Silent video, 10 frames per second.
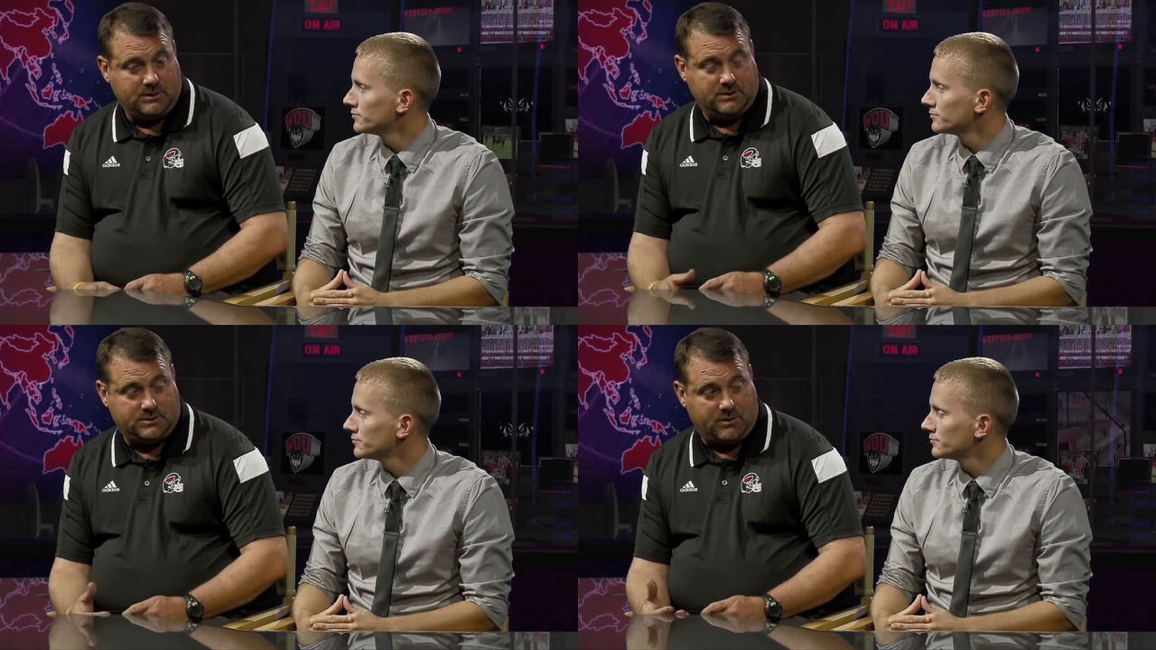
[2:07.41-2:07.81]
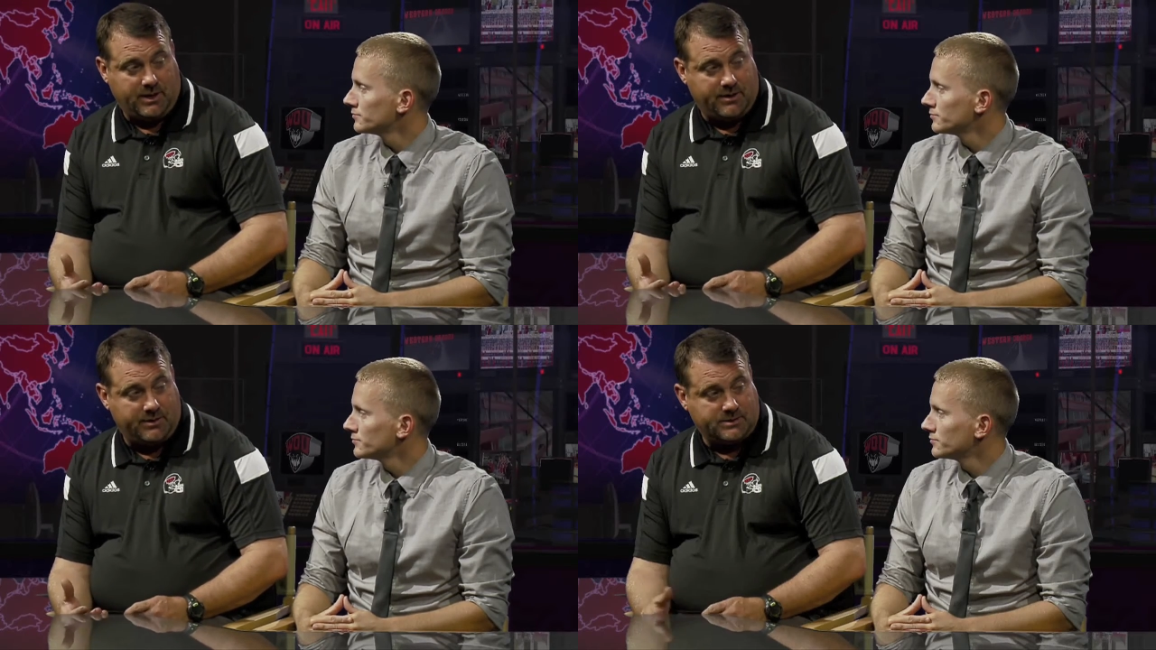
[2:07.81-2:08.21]
Speaker 1: Joe
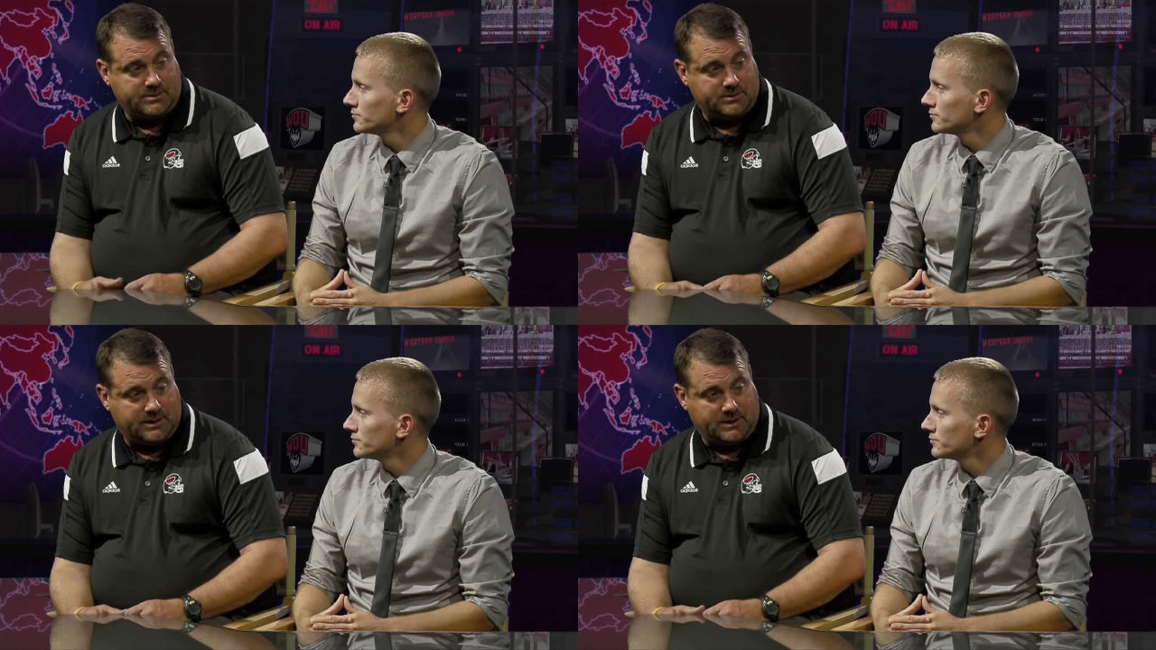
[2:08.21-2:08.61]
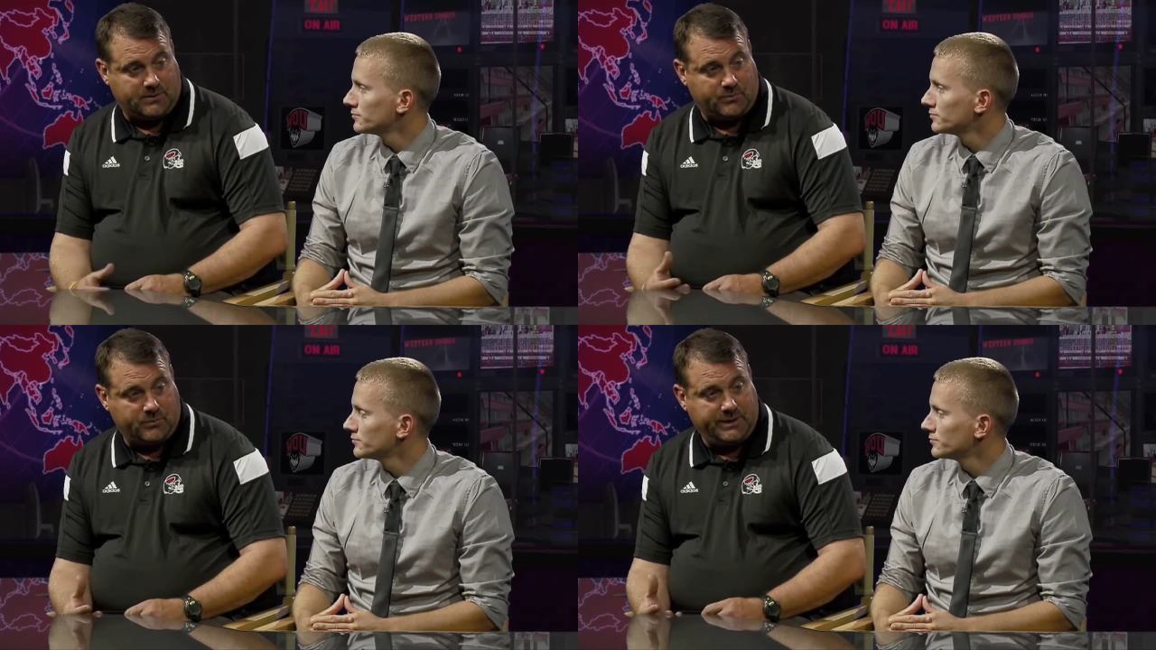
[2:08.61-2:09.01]
Harris that
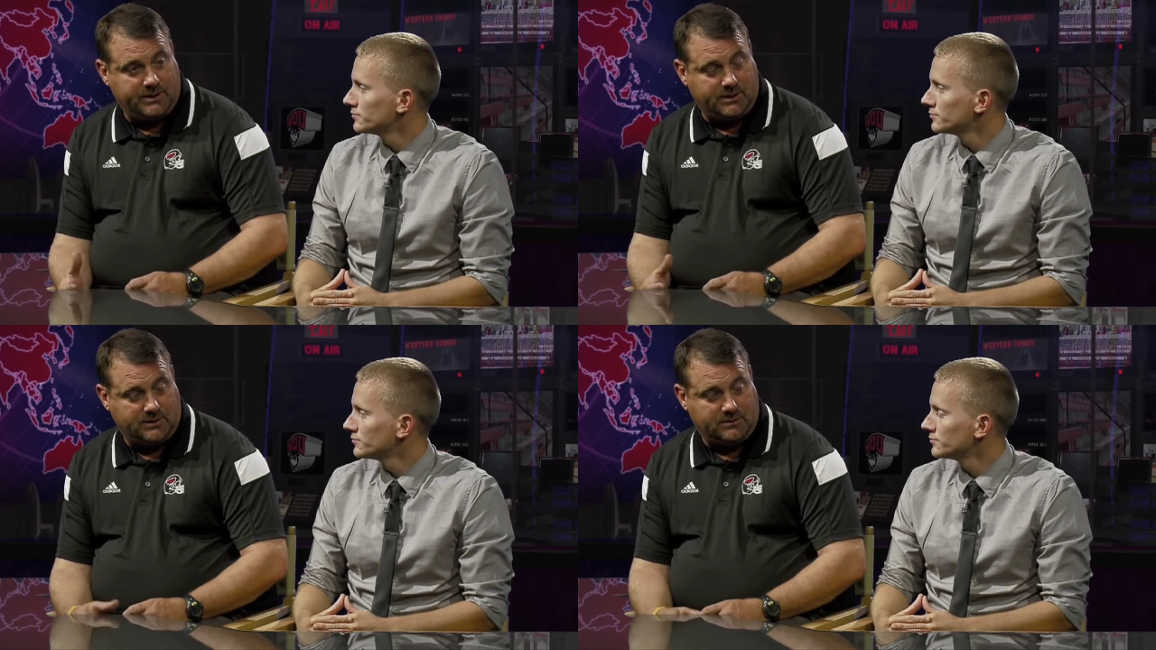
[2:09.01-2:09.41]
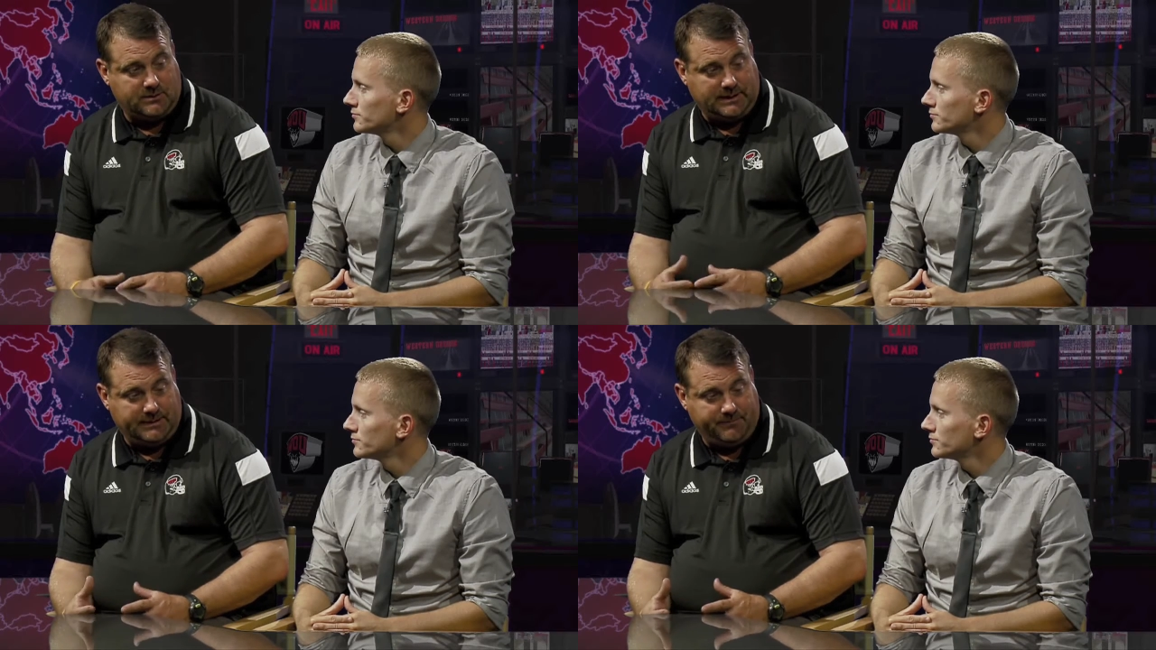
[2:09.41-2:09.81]
can really
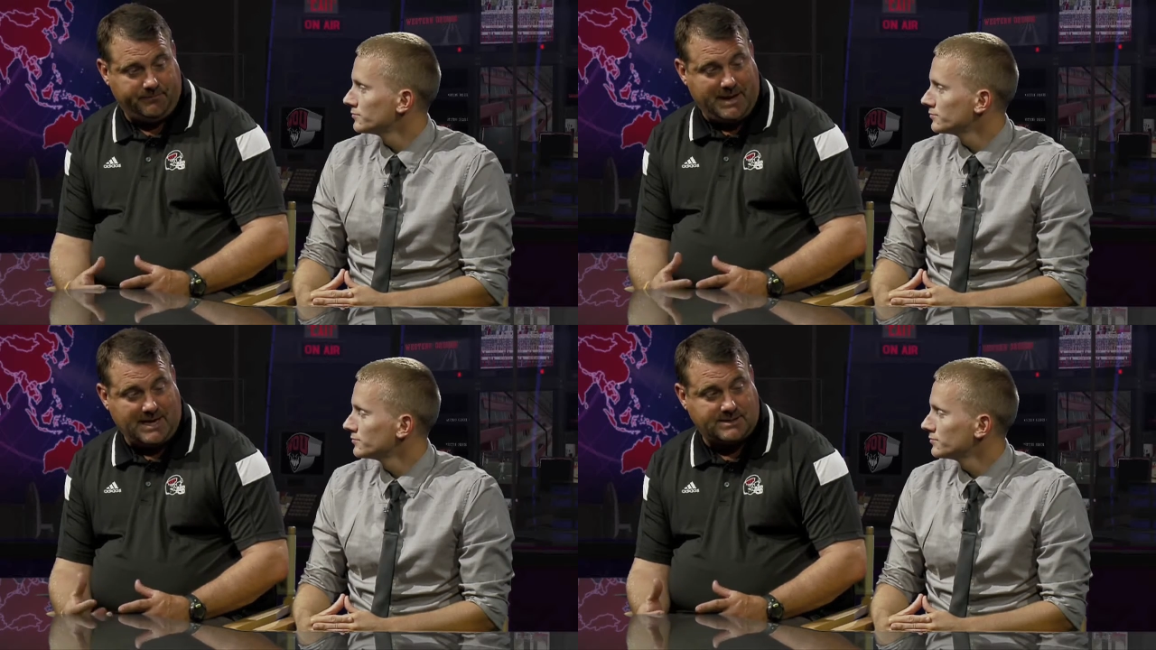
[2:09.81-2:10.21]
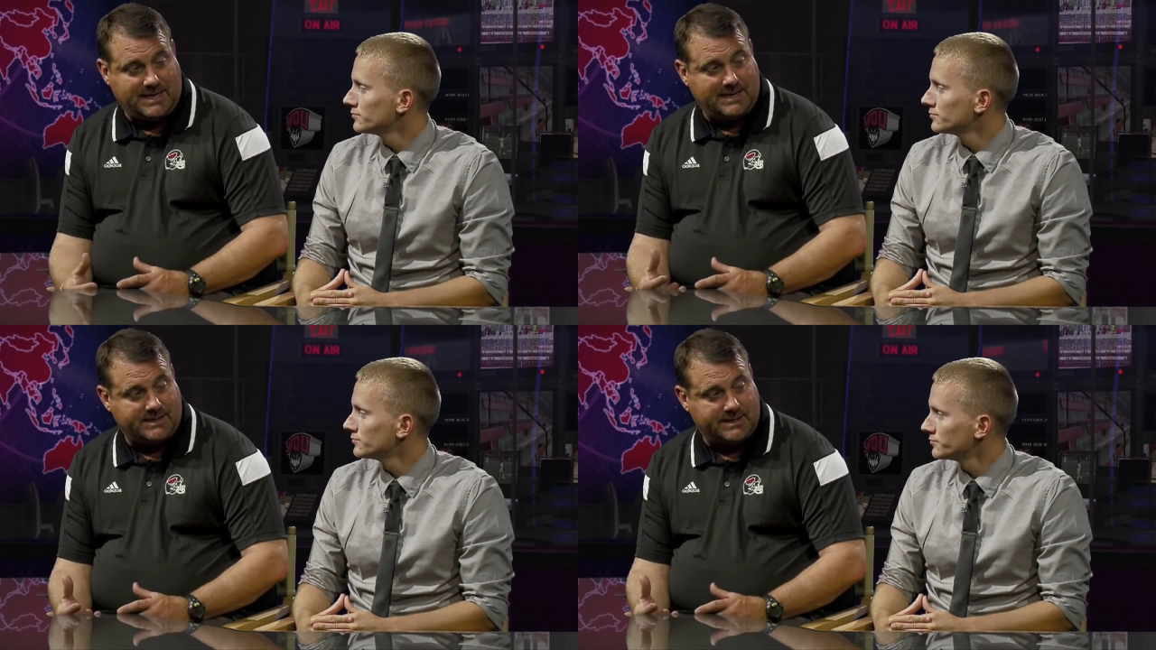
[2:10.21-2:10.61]
uh, match that
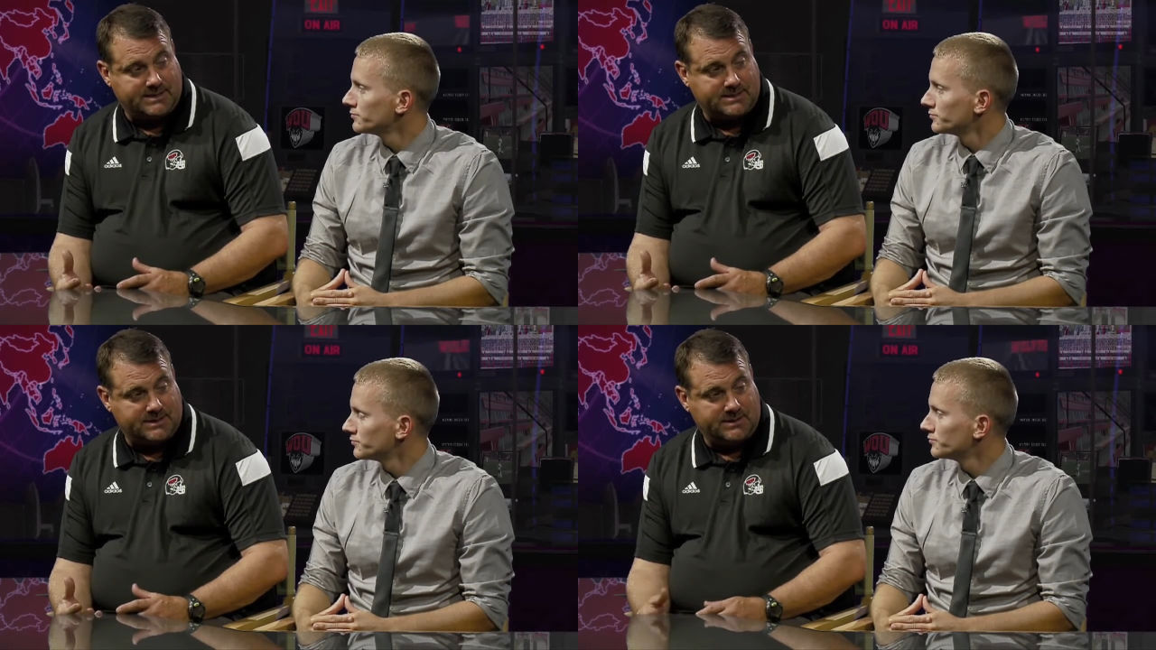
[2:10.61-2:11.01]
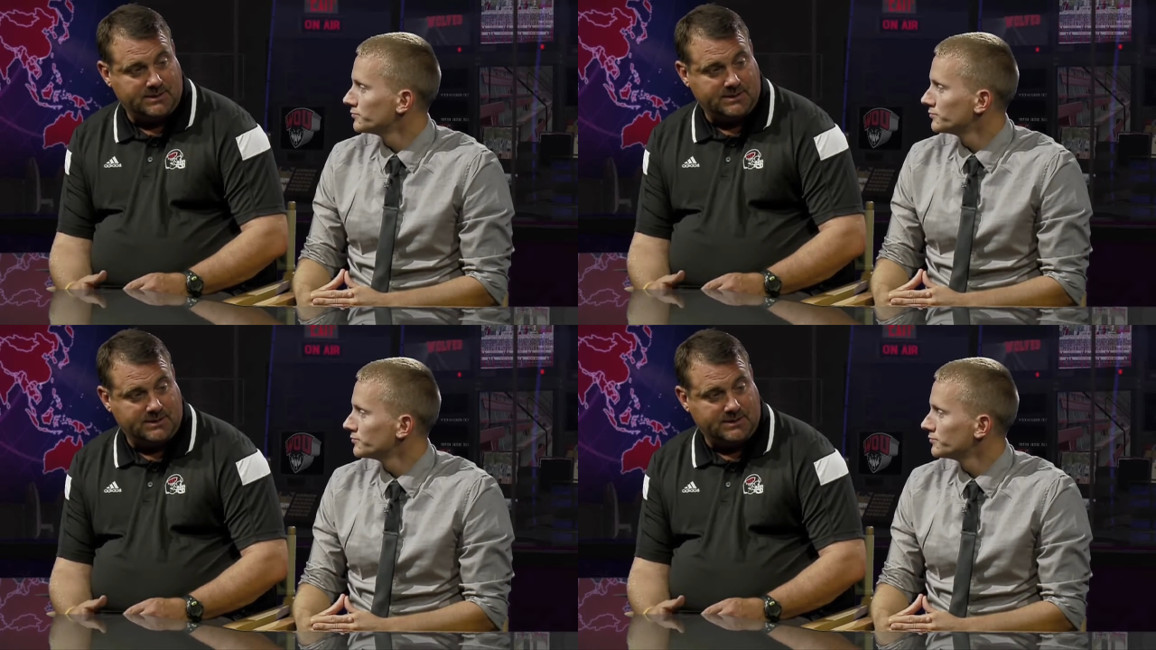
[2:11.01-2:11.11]
intensity.